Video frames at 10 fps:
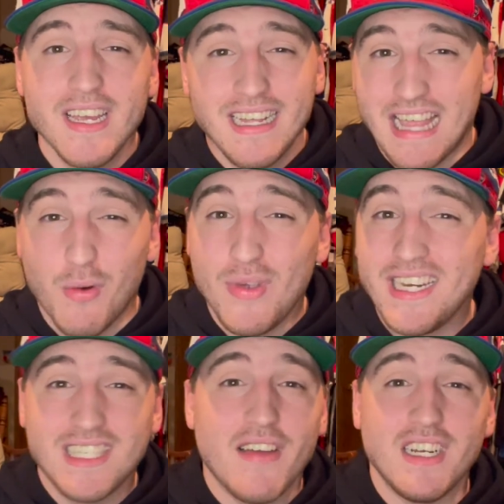That week
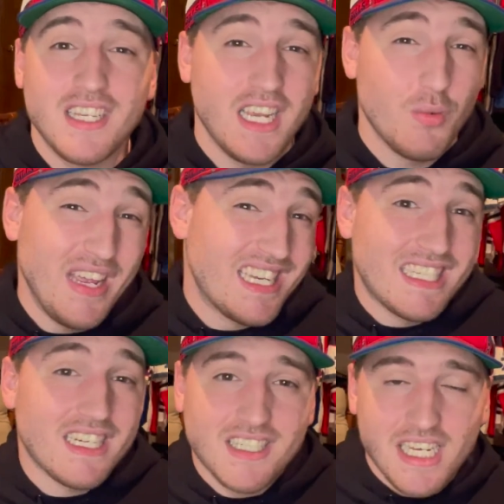
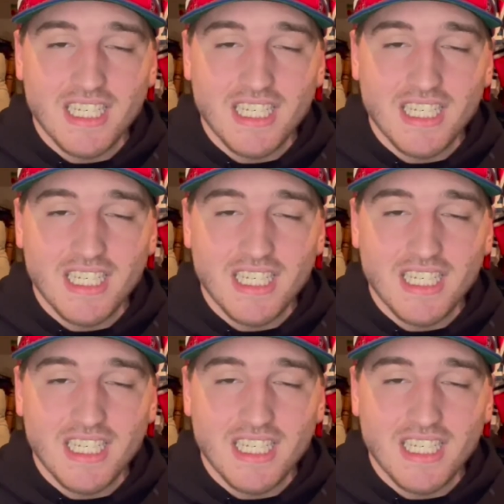16